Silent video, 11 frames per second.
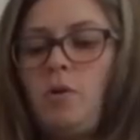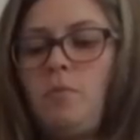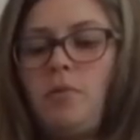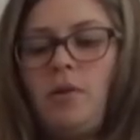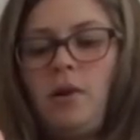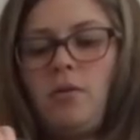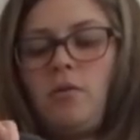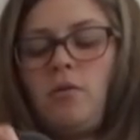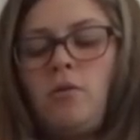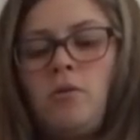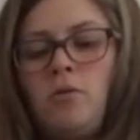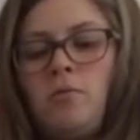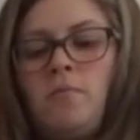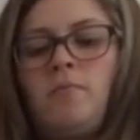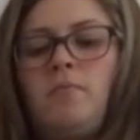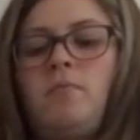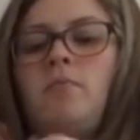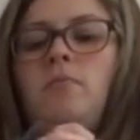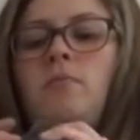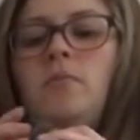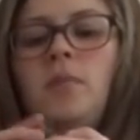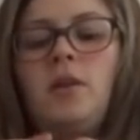pop that through.
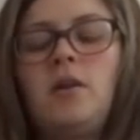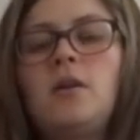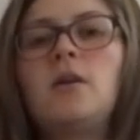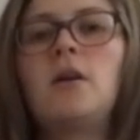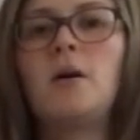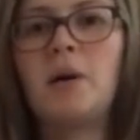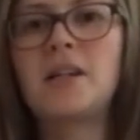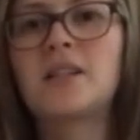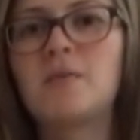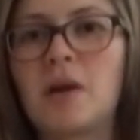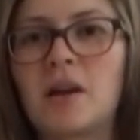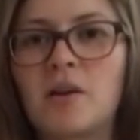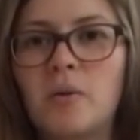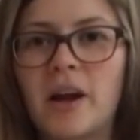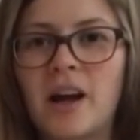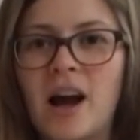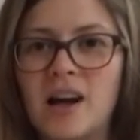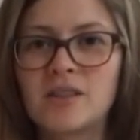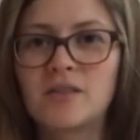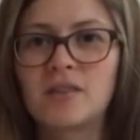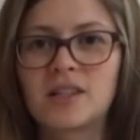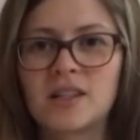I'm actually making quite harsh
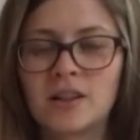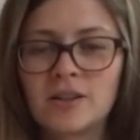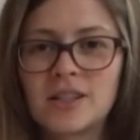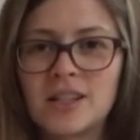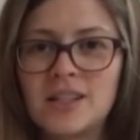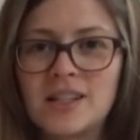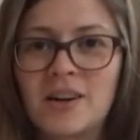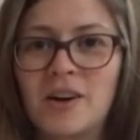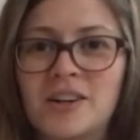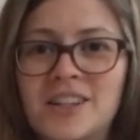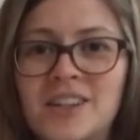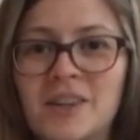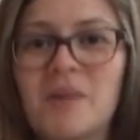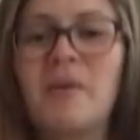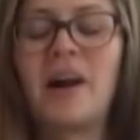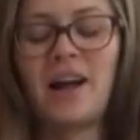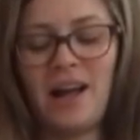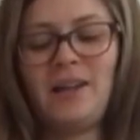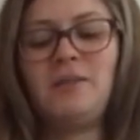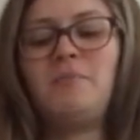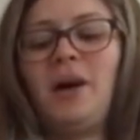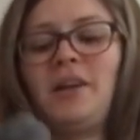of this. It looks easier to do it by
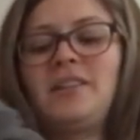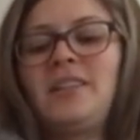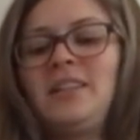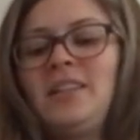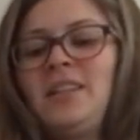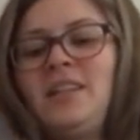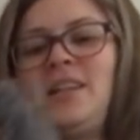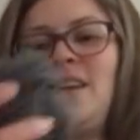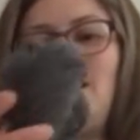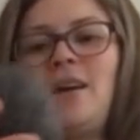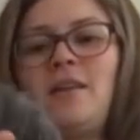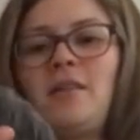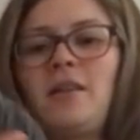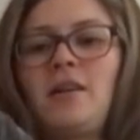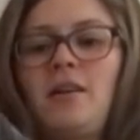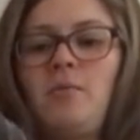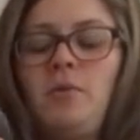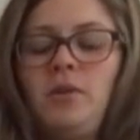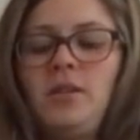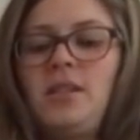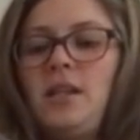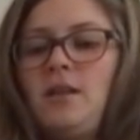hand, but I think it will
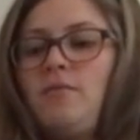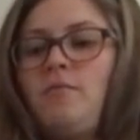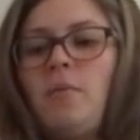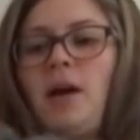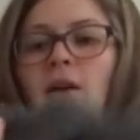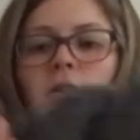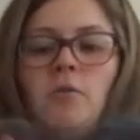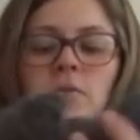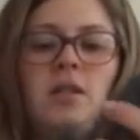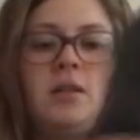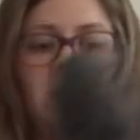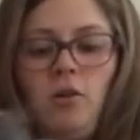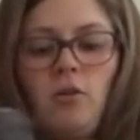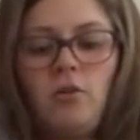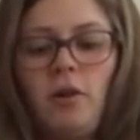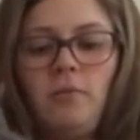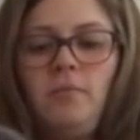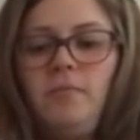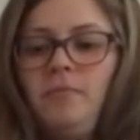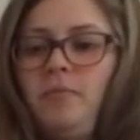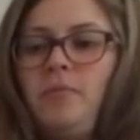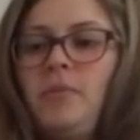save my arms in the long run.
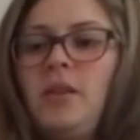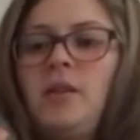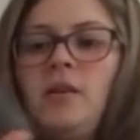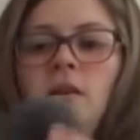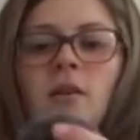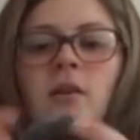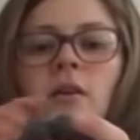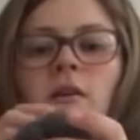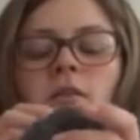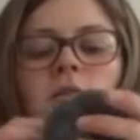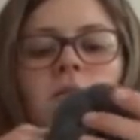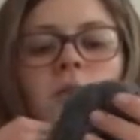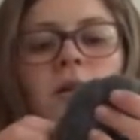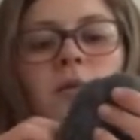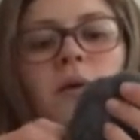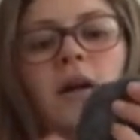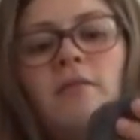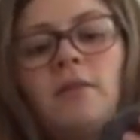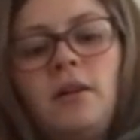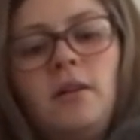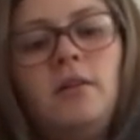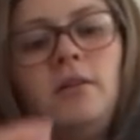So here we have it.